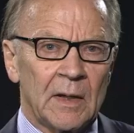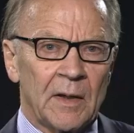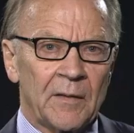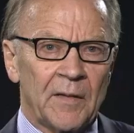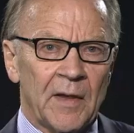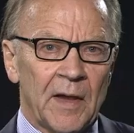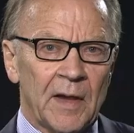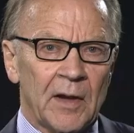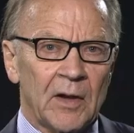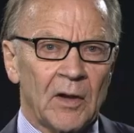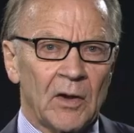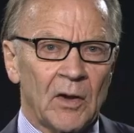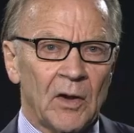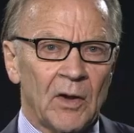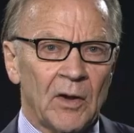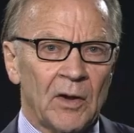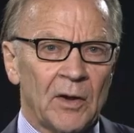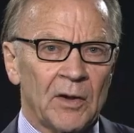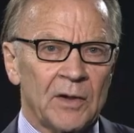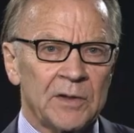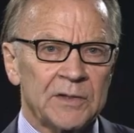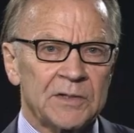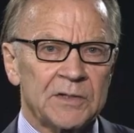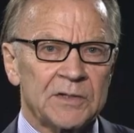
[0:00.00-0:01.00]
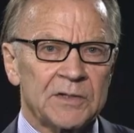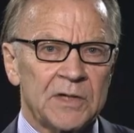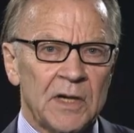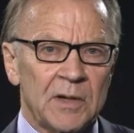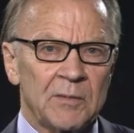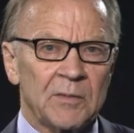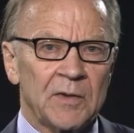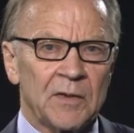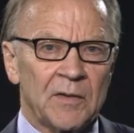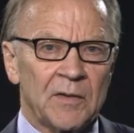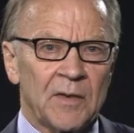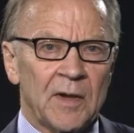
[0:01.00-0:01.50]
Now that clause
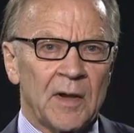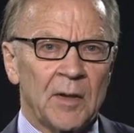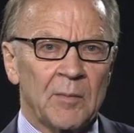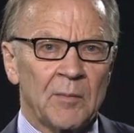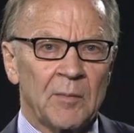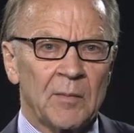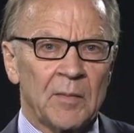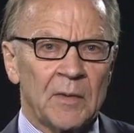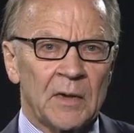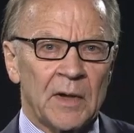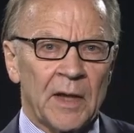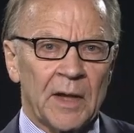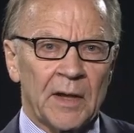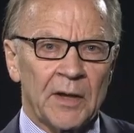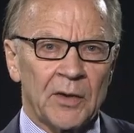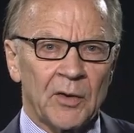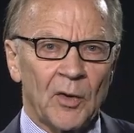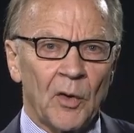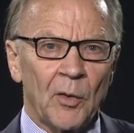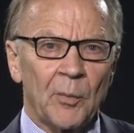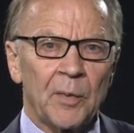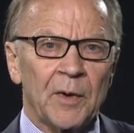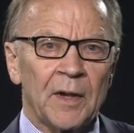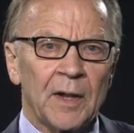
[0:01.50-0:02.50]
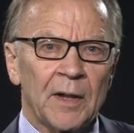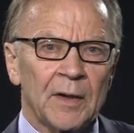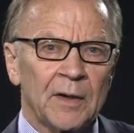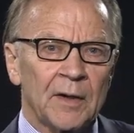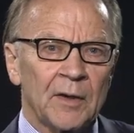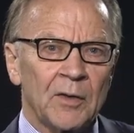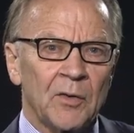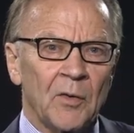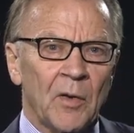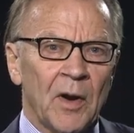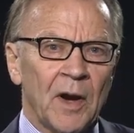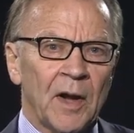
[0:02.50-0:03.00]
seemed to them like an
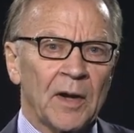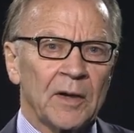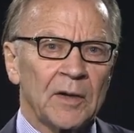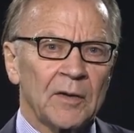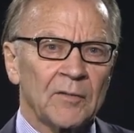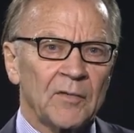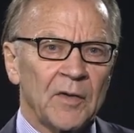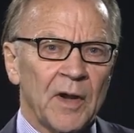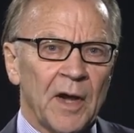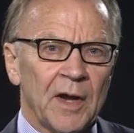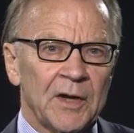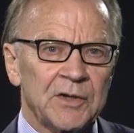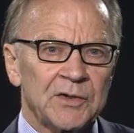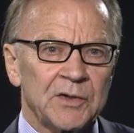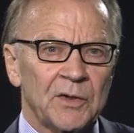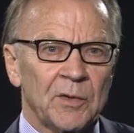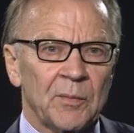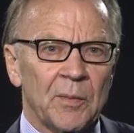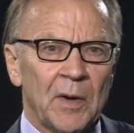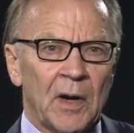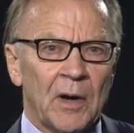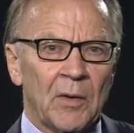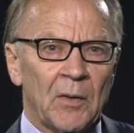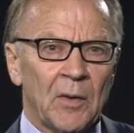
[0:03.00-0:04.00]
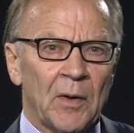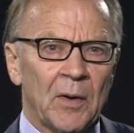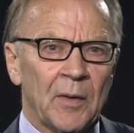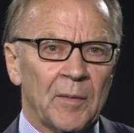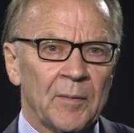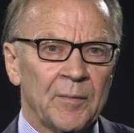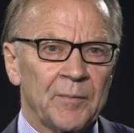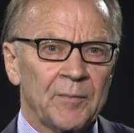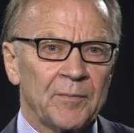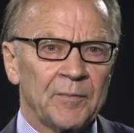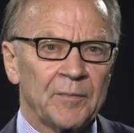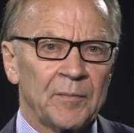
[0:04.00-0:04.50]
open-ended grant of national power.
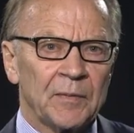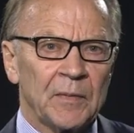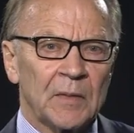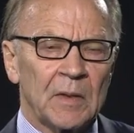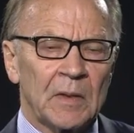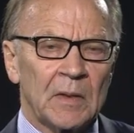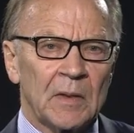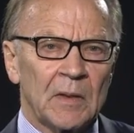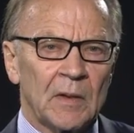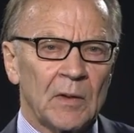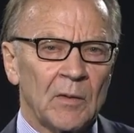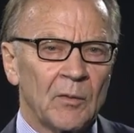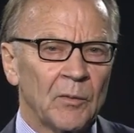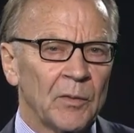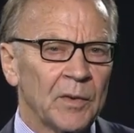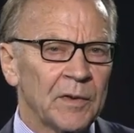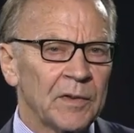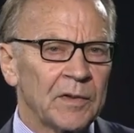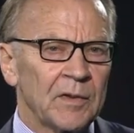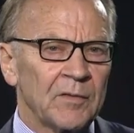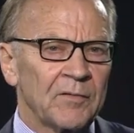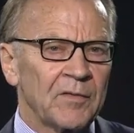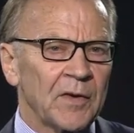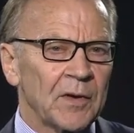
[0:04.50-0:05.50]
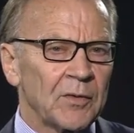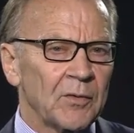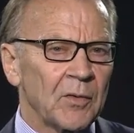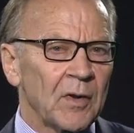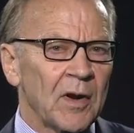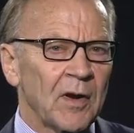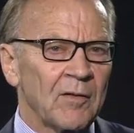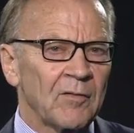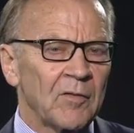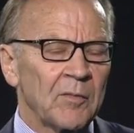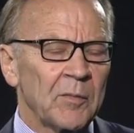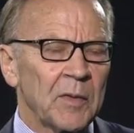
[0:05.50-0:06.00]
Wouldn't the federal
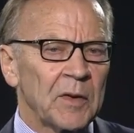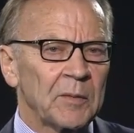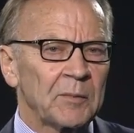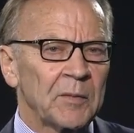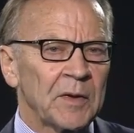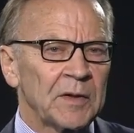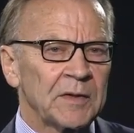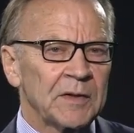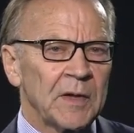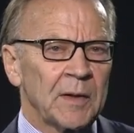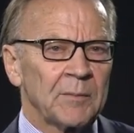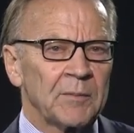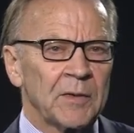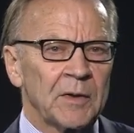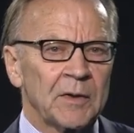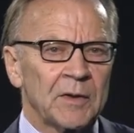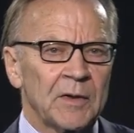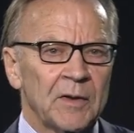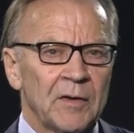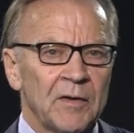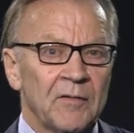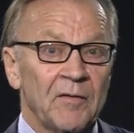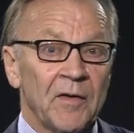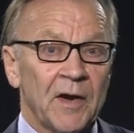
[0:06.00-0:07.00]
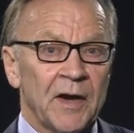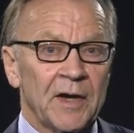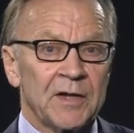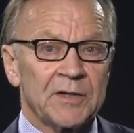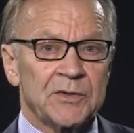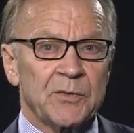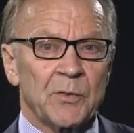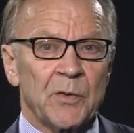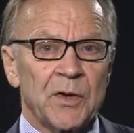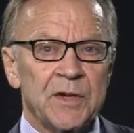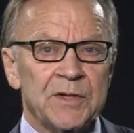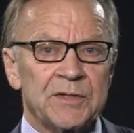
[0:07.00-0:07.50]
government be tempted to
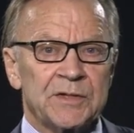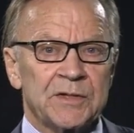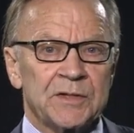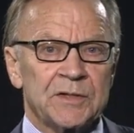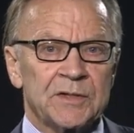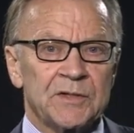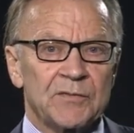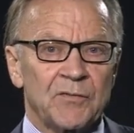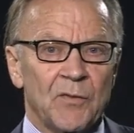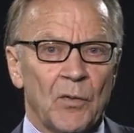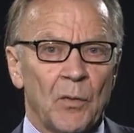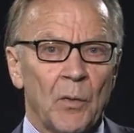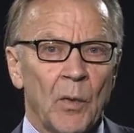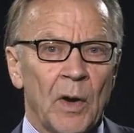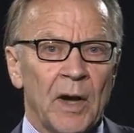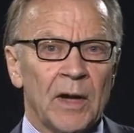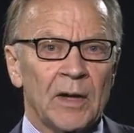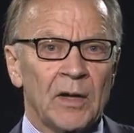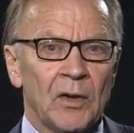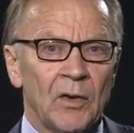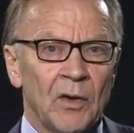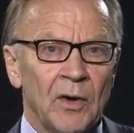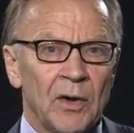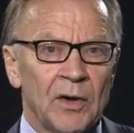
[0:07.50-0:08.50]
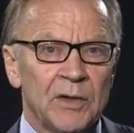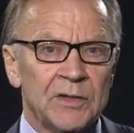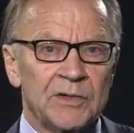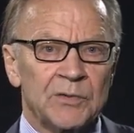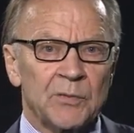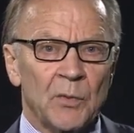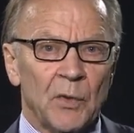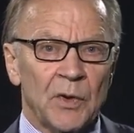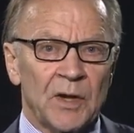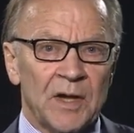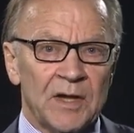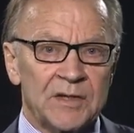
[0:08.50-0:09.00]
devise reasons for why laws
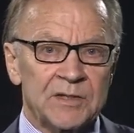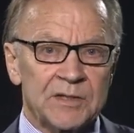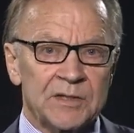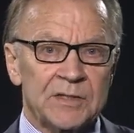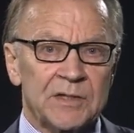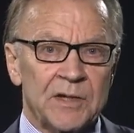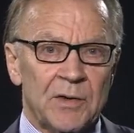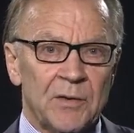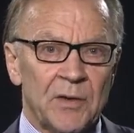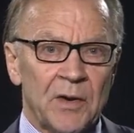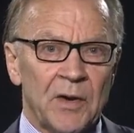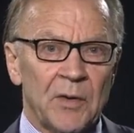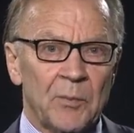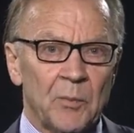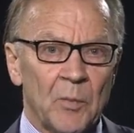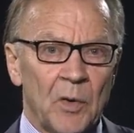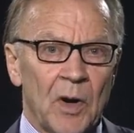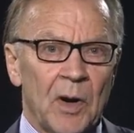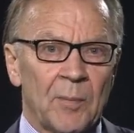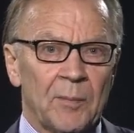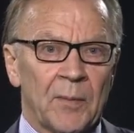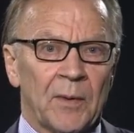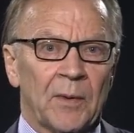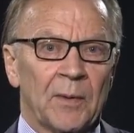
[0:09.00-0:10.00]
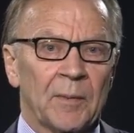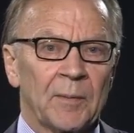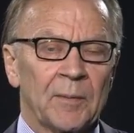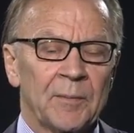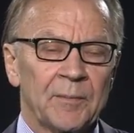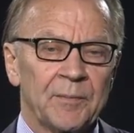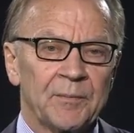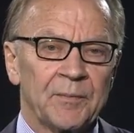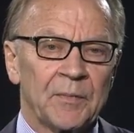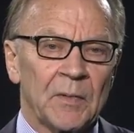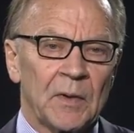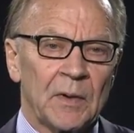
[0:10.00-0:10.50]
were necessary and proper,
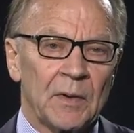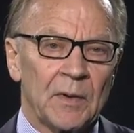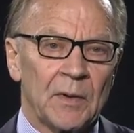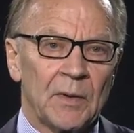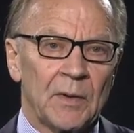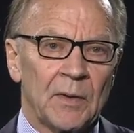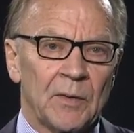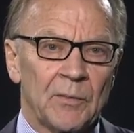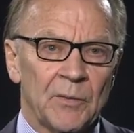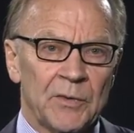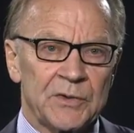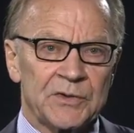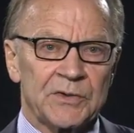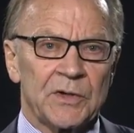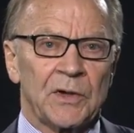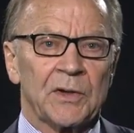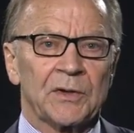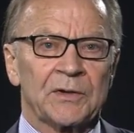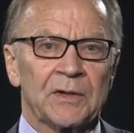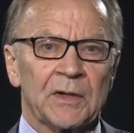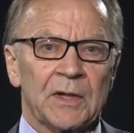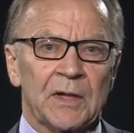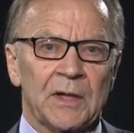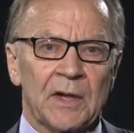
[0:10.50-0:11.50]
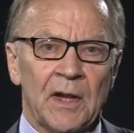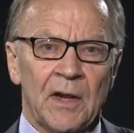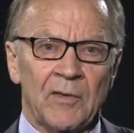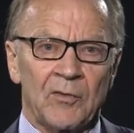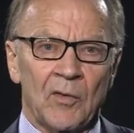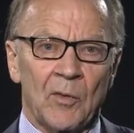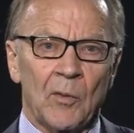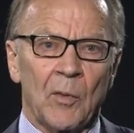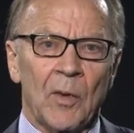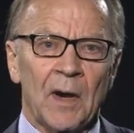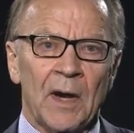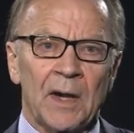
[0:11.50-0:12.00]
resulting in
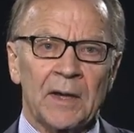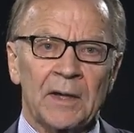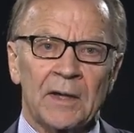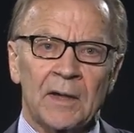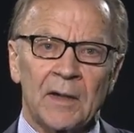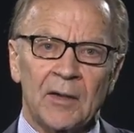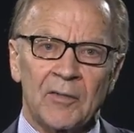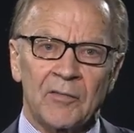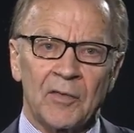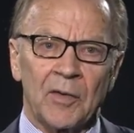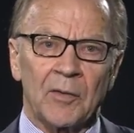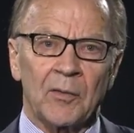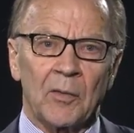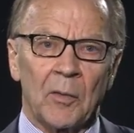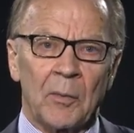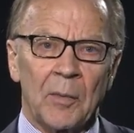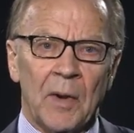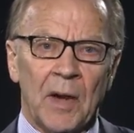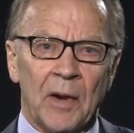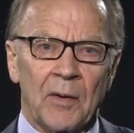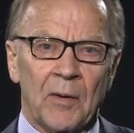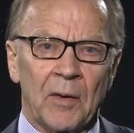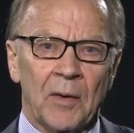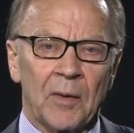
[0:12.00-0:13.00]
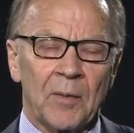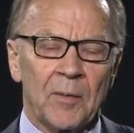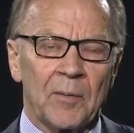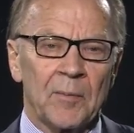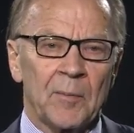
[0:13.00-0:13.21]
ever-widening federal power?